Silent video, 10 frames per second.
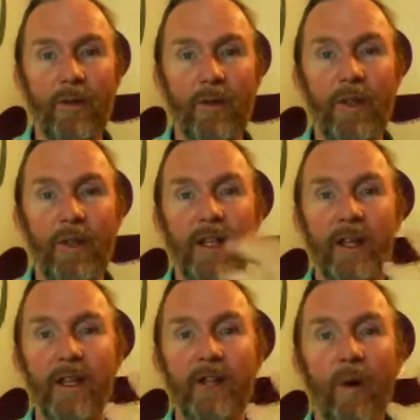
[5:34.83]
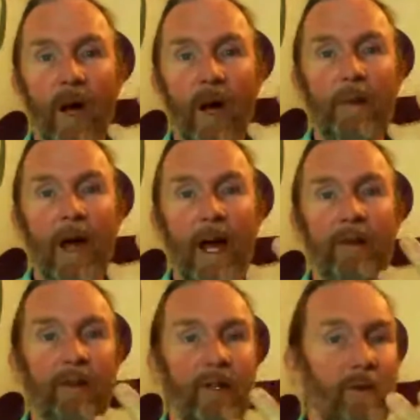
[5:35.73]
So that then you
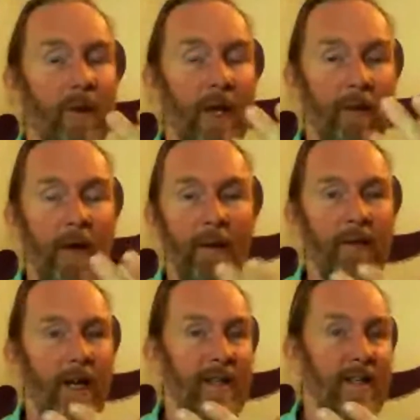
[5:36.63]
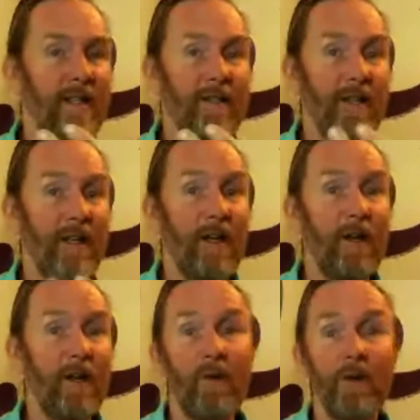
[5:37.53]
automatically create a peptide that
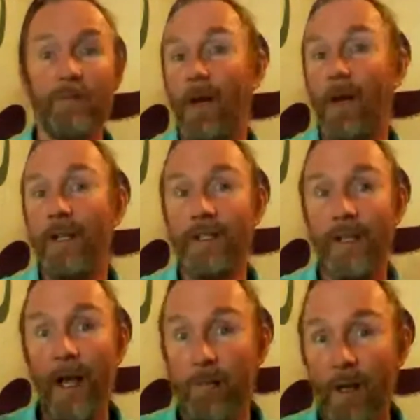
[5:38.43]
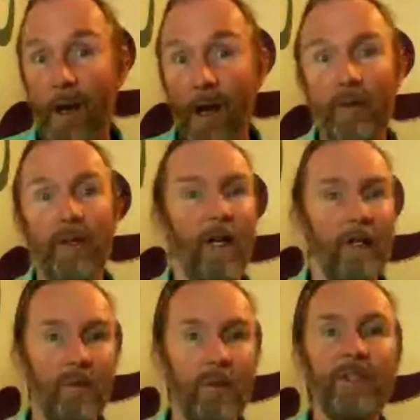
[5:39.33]
corresponds to not being pounded
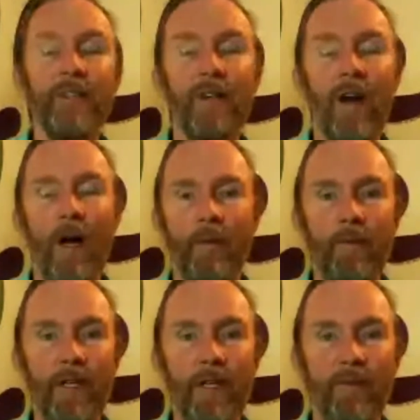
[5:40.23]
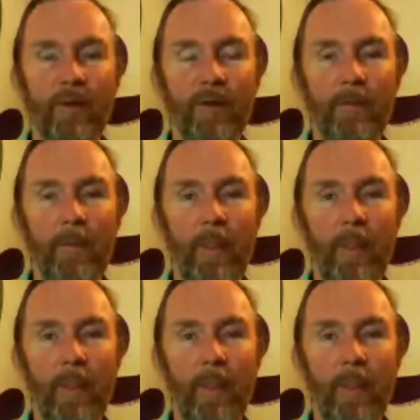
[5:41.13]
on, which is calm and peaceful.